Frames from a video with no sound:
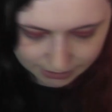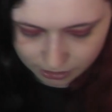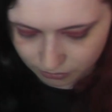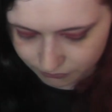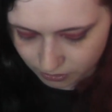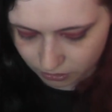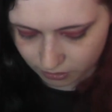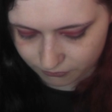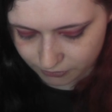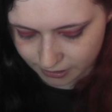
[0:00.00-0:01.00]
Because I know I've
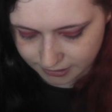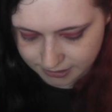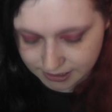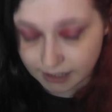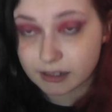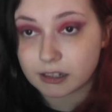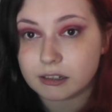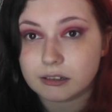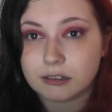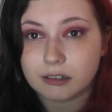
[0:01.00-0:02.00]
got a lot of friends that
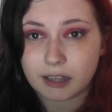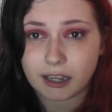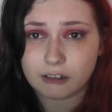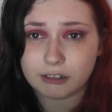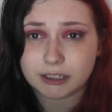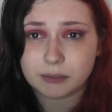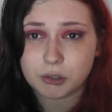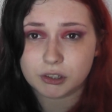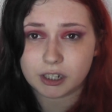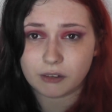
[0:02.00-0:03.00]
are
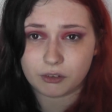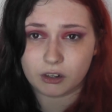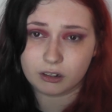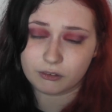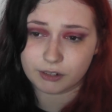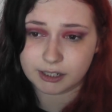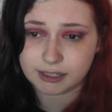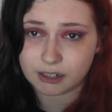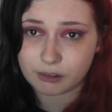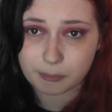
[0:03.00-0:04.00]
into music. I've got a lot of
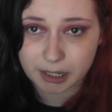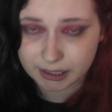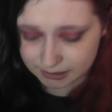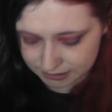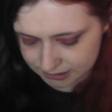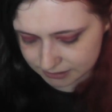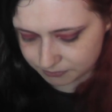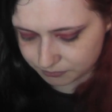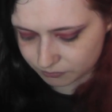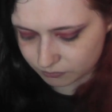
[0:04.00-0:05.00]
friends that are in
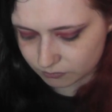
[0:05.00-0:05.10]
bands.